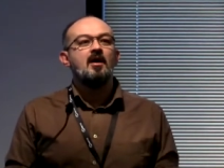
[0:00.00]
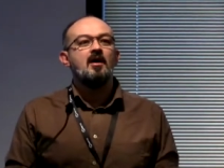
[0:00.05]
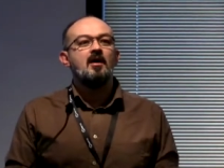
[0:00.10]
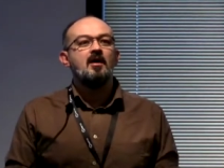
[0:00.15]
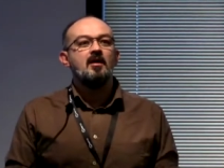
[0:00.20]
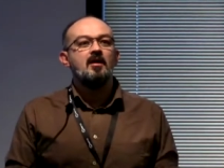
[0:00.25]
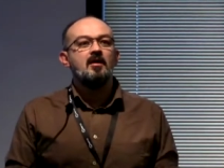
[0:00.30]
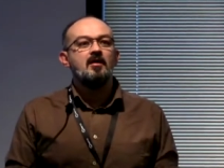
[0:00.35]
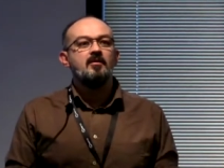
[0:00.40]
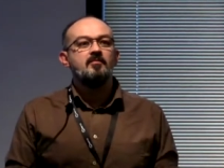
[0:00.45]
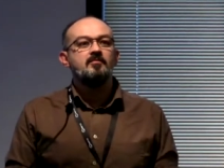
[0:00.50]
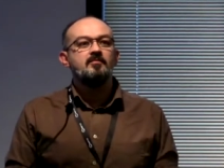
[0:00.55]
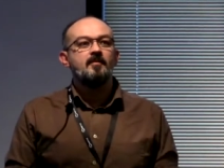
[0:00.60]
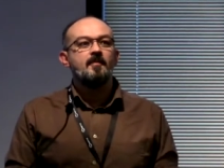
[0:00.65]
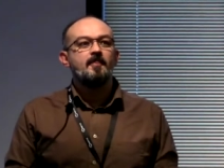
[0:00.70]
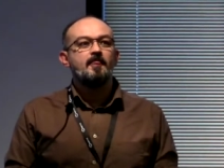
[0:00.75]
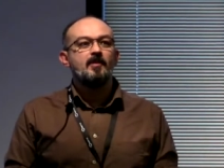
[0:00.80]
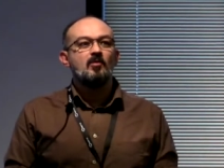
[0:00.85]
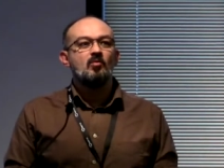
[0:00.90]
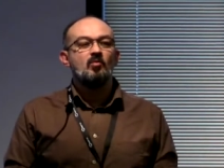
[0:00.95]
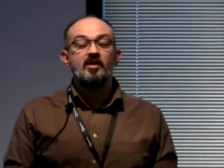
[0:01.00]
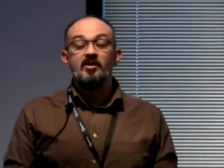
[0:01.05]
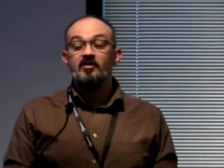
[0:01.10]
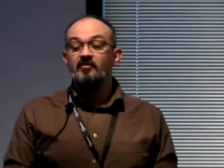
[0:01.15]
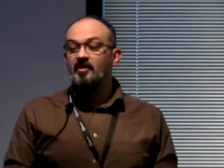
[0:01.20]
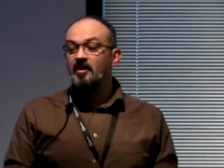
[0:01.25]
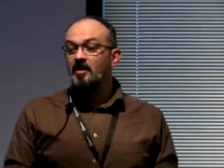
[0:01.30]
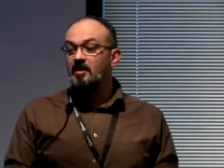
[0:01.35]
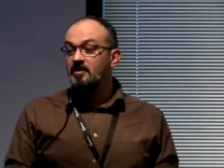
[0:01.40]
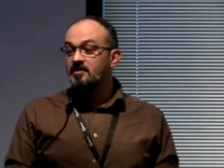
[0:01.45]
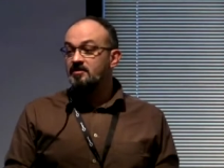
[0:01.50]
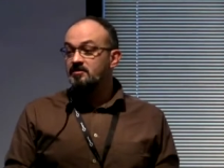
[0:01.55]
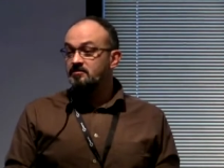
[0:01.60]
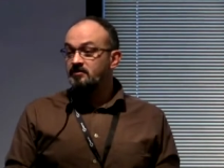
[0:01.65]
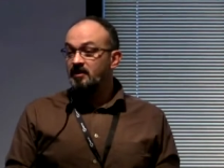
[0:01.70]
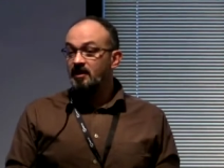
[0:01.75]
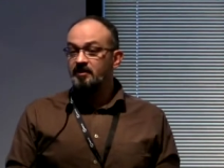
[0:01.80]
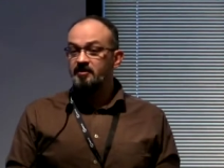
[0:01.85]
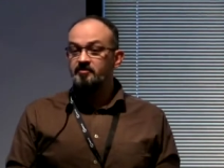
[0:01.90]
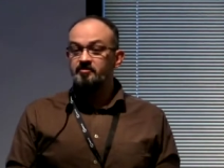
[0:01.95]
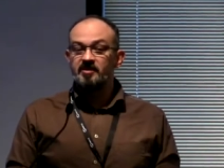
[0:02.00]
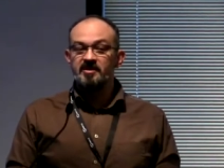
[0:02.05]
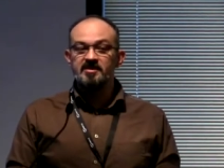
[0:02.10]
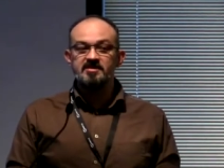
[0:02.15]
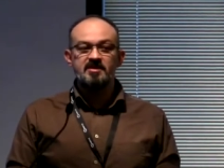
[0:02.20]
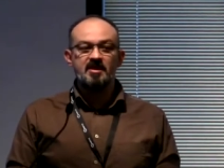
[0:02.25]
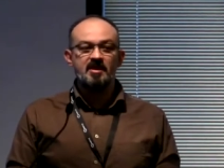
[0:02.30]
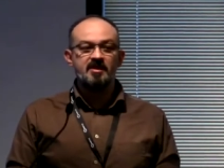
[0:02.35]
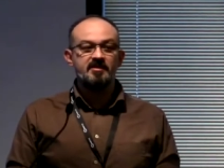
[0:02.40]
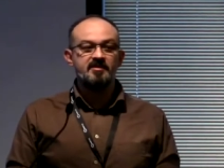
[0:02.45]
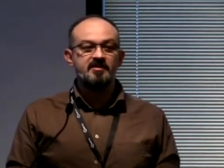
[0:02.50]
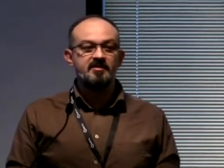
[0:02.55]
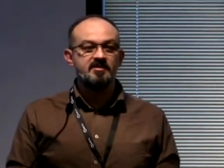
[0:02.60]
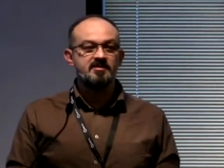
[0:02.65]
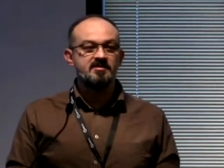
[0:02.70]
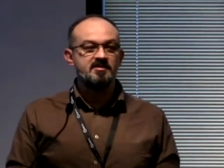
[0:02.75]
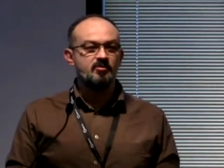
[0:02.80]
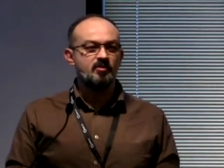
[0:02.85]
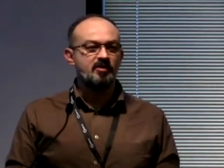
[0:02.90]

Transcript: uh, one of our enterprise architects